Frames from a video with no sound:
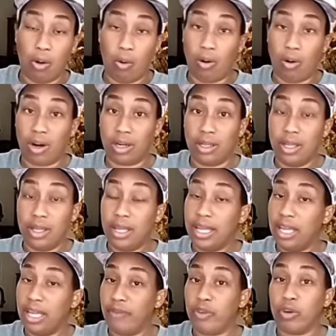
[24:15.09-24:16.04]
Or
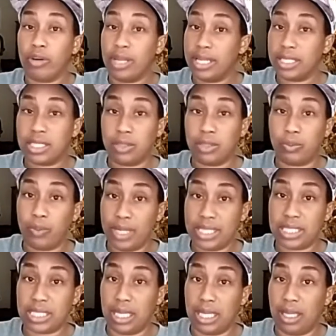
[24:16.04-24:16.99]
if you're into
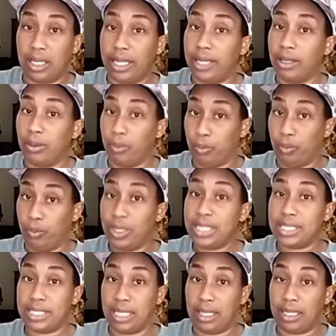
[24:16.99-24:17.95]
reselling,
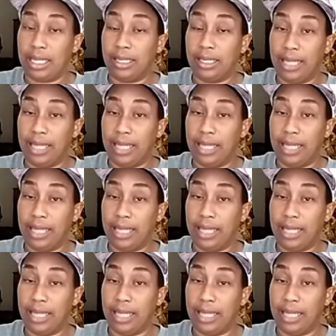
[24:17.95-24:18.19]
reselling.